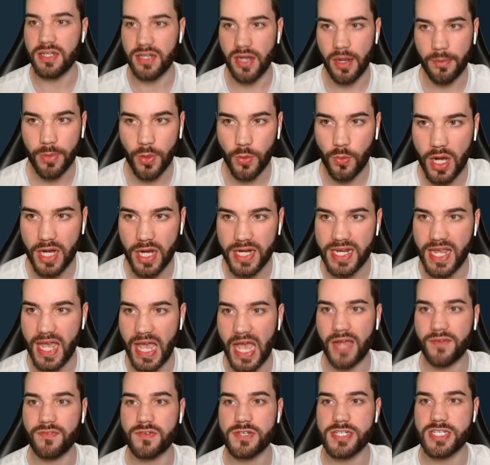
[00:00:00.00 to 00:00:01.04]
Number one,
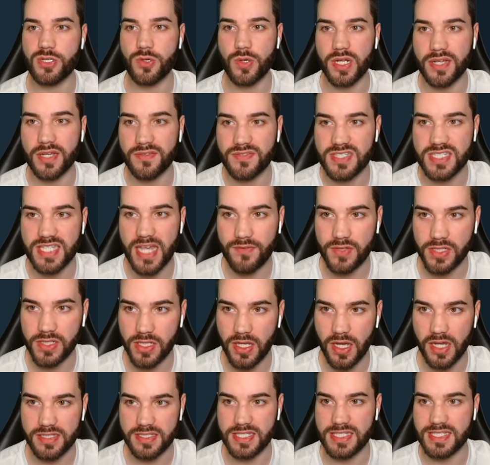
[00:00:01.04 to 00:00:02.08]
every streak of seven
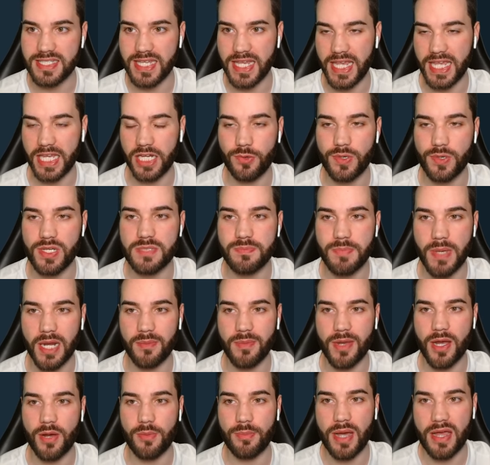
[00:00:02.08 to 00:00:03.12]
losses, increase bet
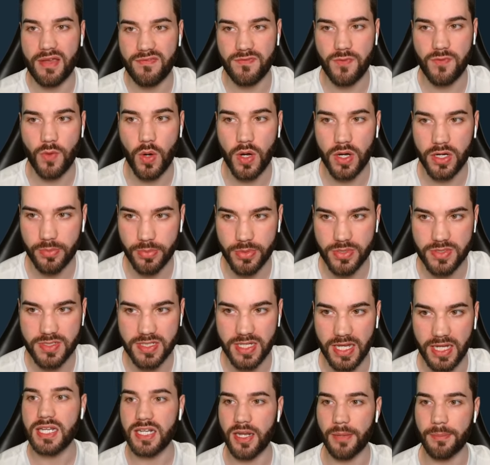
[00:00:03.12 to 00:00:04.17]
amount by four hundred
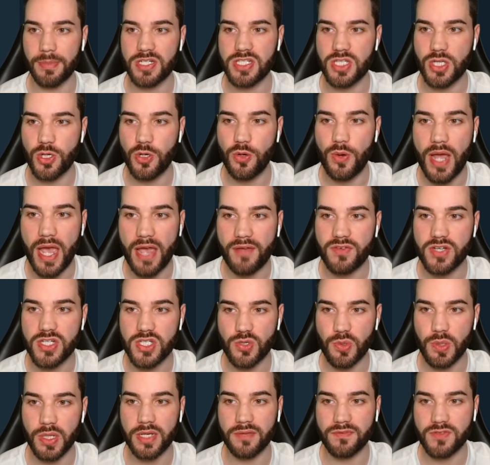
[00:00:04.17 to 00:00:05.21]
percent. Number two, every
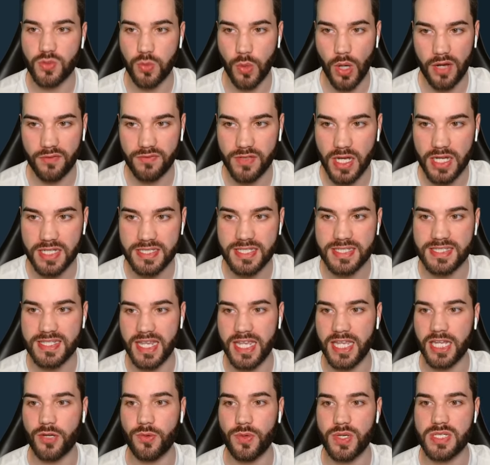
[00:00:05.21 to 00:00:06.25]
streak of twelve losses,
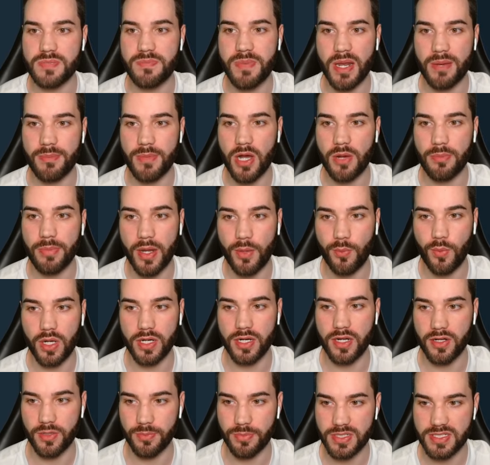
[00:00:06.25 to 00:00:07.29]
increase bet amount by one
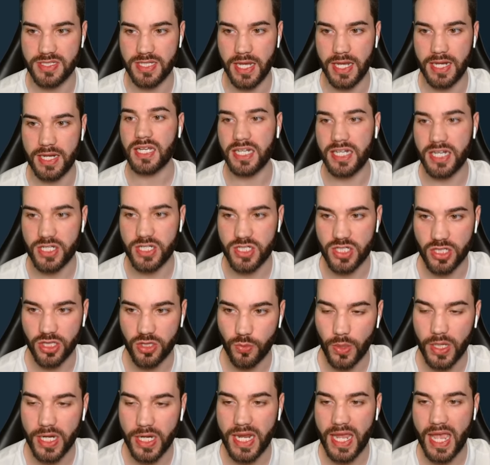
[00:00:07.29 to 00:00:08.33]
hundred percent. Condition
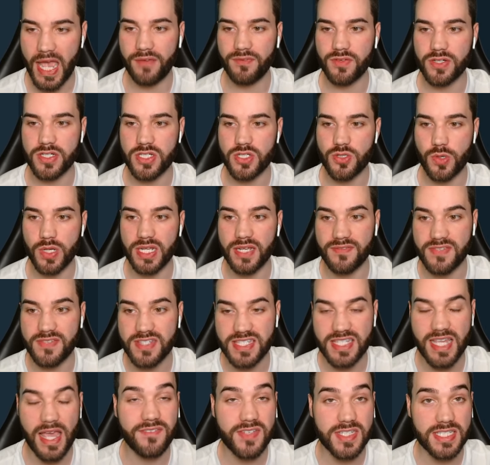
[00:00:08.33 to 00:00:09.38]
three, every streak of
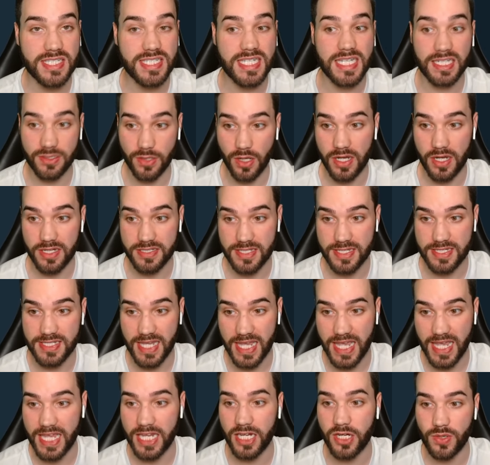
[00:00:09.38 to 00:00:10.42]
seventeen losses,
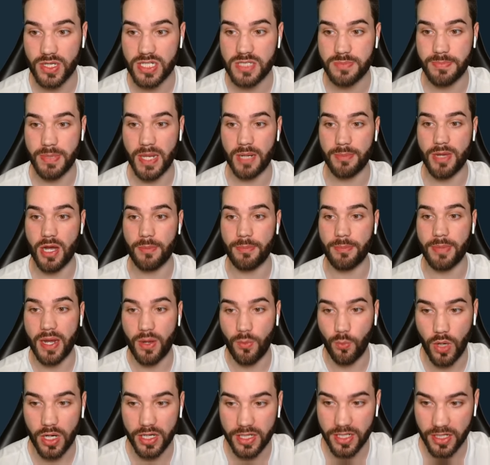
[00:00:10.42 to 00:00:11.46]
increase bet amount by
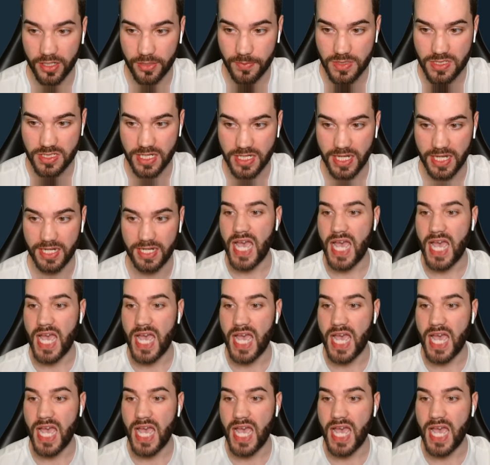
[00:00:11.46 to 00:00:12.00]
one hundred percent.